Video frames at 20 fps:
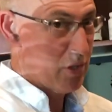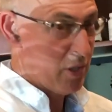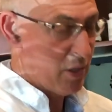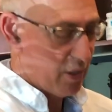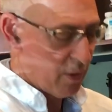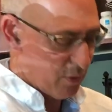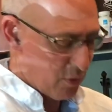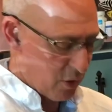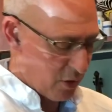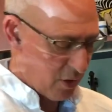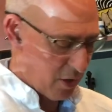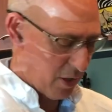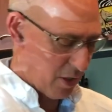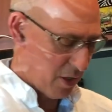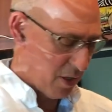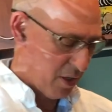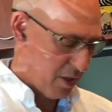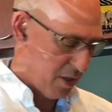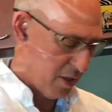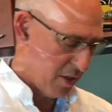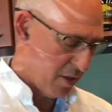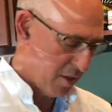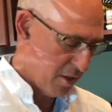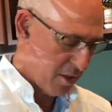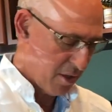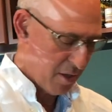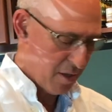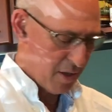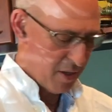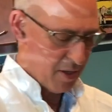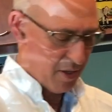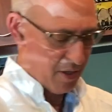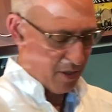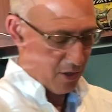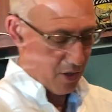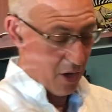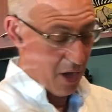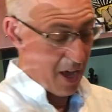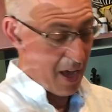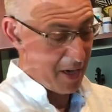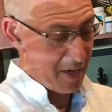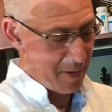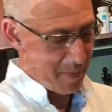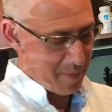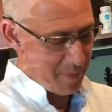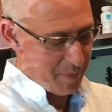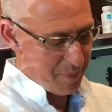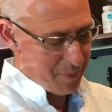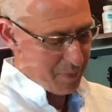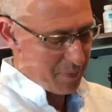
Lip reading: to give to the Kohanim